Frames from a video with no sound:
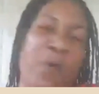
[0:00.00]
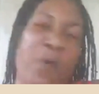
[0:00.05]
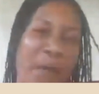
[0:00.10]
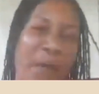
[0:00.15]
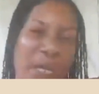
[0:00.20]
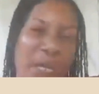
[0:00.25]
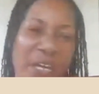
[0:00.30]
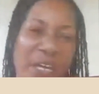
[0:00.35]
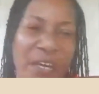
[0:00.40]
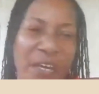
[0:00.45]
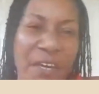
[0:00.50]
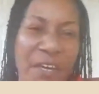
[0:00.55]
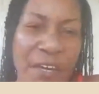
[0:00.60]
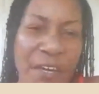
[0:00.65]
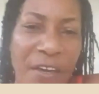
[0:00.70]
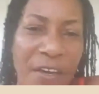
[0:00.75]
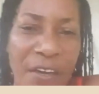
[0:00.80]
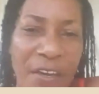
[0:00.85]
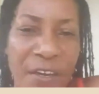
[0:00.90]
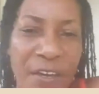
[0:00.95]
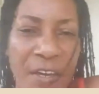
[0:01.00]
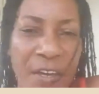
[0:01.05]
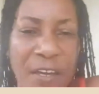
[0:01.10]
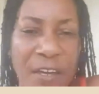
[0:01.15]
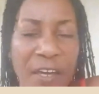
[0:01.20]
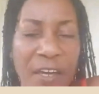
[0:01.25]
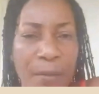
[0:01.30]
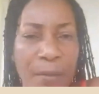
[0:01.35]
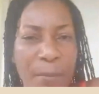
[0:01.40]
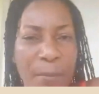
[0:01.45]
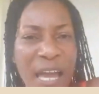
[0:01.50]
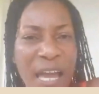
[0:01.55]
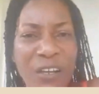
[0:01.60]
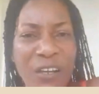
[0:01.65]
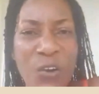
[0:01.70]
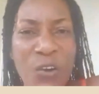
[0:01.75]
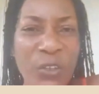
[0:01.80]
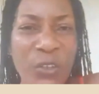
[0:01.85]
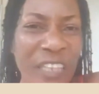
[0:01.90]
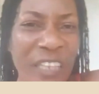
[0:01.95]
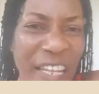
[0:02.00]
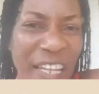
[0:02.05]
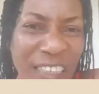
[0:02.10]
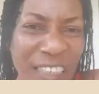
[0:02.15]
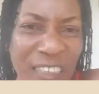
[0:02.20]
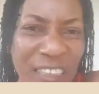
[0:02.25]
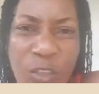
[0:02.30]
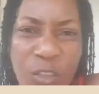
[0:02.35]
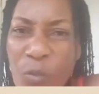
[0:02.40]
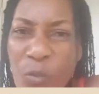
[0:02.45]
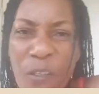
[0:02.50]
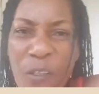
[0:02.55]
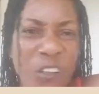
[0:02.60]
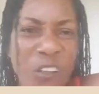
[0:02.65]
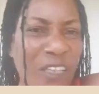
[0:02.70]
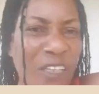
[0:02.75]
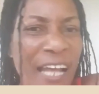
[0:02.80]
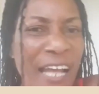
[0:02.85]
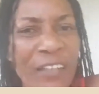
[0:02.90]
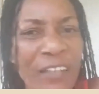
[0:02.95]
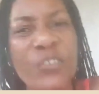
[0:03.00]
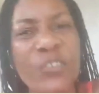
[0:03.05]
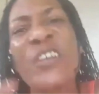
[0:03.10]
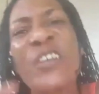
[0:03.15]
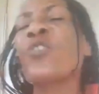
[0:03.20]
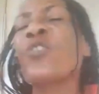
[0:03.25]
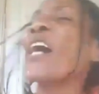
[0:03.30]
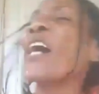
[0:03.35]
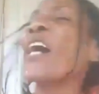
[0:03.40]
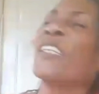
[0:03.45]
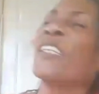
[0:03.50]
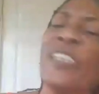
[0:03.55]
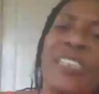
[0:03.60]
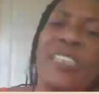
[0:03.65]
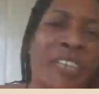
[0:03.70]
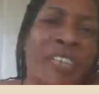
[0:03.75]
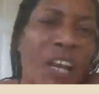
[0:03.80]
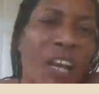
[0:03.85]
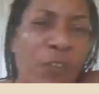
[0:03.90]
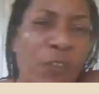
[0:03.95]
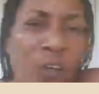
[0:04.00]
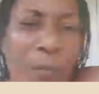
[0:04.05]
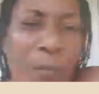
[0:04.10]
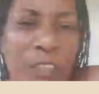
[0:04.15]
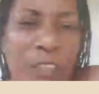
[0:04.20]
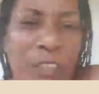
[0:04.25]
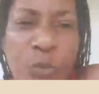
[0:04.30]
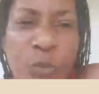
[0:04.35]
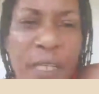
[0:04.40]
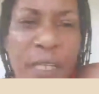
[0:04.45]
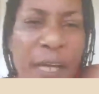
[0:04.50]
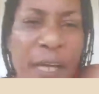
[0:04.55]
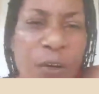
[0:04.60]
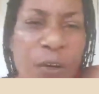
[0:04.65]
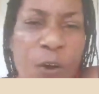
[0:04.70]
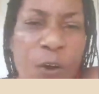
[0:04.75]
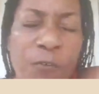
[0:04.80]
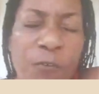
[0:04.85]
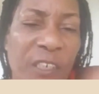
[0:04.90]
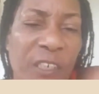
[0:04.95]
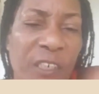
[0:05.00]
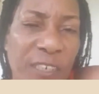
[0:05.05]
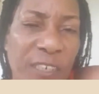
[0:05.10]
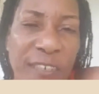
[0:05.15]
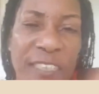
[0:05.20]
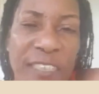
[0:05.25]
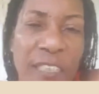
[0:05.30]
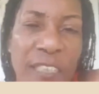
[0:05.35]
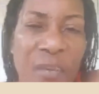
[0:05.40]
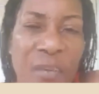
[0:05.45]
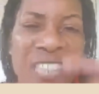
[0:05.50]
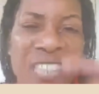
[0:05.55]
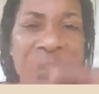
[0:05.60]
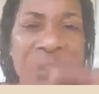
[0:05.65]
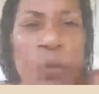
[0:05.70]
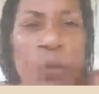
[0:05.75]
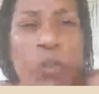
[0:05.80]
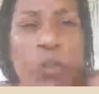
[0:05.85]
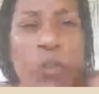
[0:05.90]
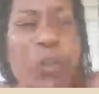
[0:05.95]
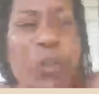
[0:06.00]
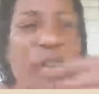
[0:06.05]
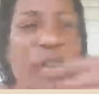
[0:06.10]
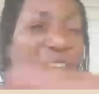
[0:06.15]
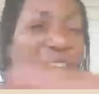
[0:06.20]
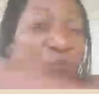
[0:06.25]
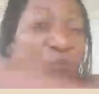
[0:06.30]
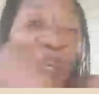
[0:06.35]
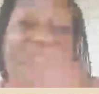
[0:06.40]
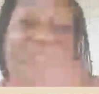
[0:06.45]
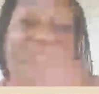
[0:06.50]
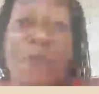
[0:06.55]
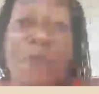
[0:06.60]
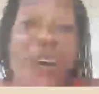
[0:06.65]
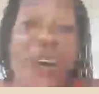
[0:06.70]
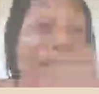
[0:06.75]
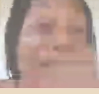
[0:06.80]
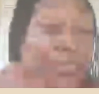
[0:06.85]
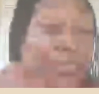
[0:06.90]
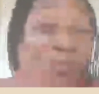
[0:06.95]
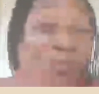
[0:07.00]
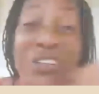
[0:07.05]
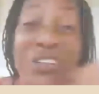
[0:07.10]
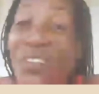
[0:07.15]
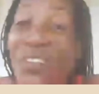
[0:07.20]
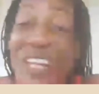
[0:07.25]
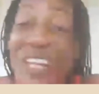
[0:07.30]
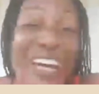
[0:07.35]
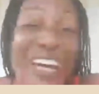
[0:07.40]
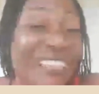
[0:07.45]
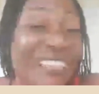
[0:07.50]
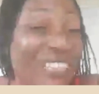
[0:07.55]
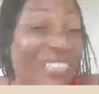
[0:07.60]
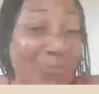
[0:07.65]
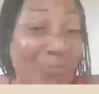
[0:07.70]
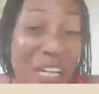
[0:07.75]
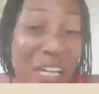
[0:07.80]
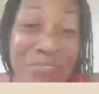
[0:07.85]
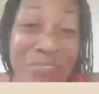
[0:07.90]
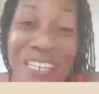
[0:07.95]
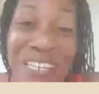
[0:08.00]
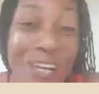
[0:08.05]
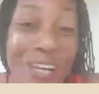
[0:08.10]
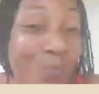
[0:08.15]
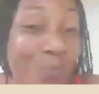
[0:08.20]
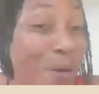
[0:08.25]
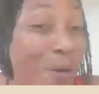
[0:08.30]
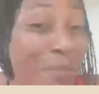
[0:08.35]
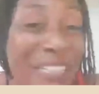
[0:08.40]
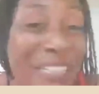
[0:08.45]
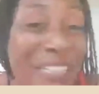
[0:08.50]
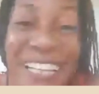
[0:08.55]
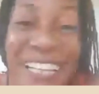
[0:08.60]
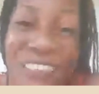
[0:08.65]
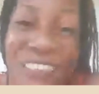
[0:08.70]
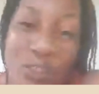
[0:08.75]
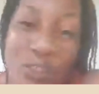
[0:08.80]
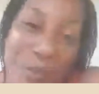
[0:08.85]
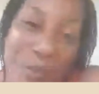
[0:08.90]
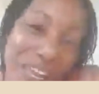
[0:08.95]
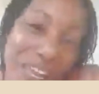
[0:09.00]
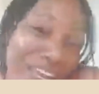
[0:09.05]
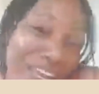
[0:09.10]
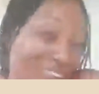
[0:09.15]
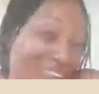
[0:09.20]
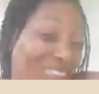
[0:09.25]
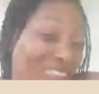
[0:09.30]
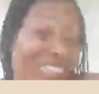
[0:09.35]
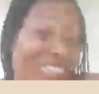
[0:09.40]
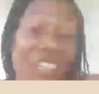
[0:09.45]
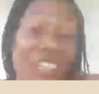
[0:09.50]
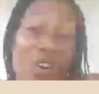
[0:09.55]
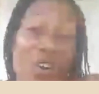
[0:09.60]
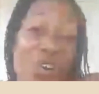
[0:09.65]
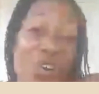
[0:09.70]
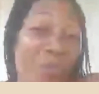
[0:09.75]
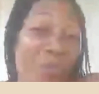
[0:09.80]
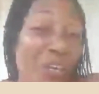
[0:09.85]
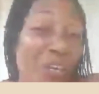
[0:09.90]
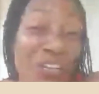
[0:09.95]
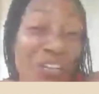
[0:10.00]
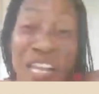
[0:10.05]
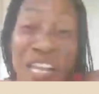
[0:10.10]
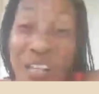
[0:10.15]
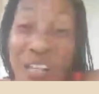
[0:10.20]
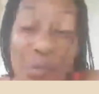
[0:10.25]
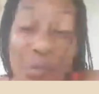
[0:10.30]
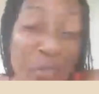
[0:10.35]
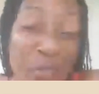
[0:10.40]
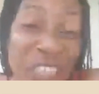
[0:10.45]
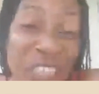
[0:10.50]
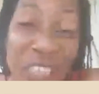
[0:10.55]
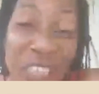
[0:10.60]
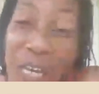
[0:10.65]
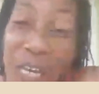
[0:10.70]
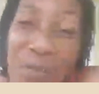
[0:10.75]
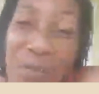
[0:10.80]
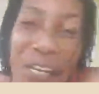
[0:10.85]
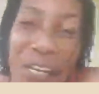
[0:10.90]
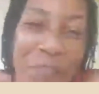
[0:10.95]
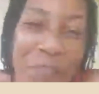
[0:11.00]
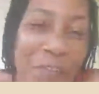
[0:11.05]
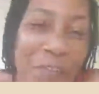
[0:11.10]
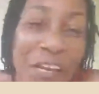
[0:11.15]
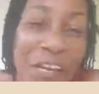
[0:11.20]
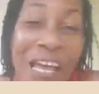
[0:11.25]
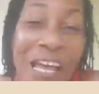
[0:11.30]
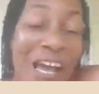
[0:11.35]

for me. Me I go look dentist to the blood clot with the rotten teeth. Girl for come a Jamaica come fix him teeth, make him out look like me and a false blood clot teeth. Me having a look and make him smile and skin out a blood clot with my teeth them level